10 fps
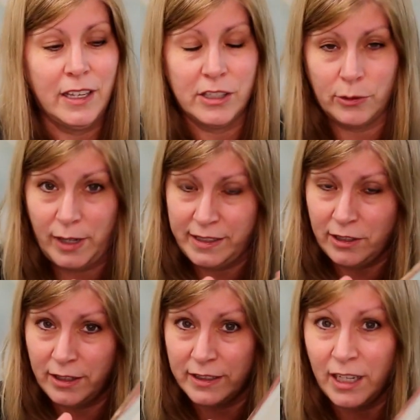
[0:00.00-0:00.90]
So I
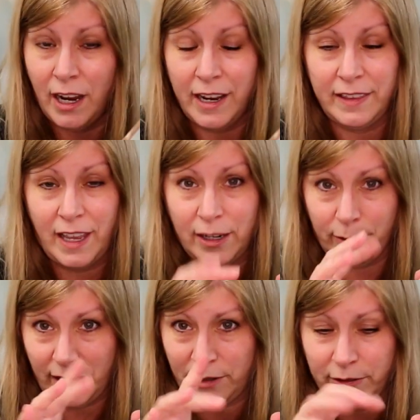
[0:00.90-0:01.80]
started tying that
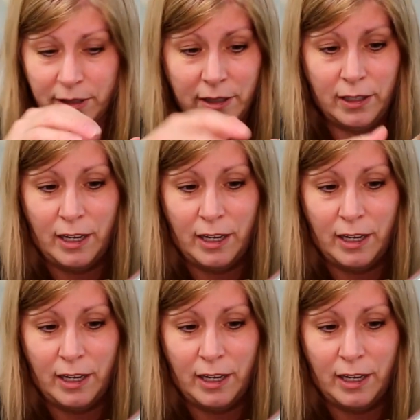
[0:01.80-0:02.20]
around